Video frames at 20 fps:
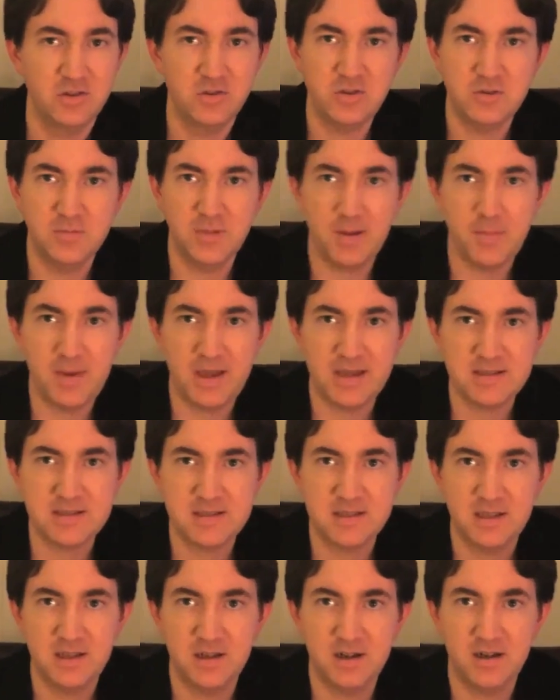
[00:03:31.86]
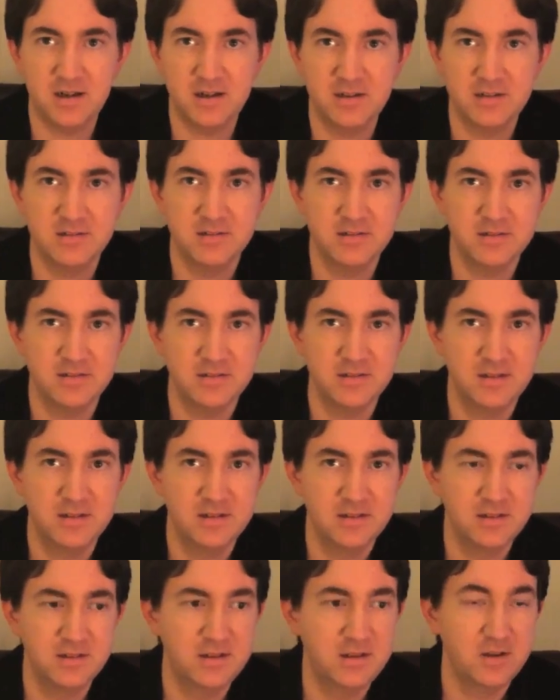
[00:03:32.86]
Do my best here.
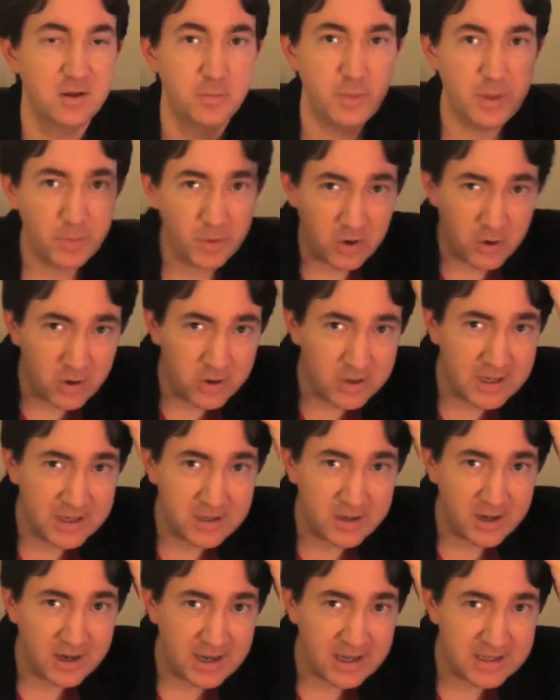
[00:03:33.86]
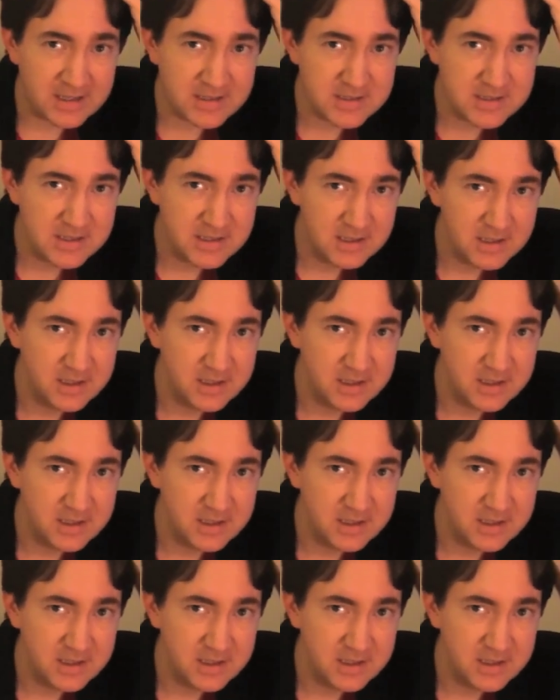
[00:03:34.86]
Remember, hold on to your hands.